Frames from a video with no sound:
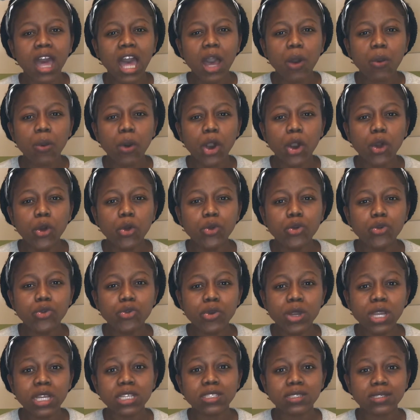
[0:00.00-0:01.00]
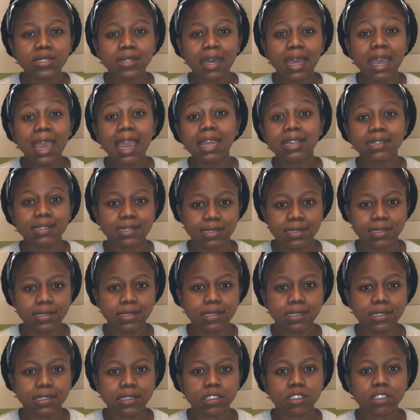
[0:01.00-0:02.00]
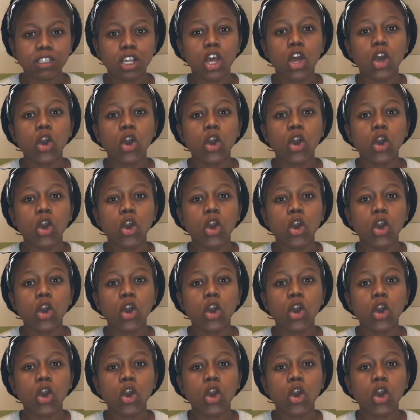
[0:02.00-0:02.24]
our original ancestors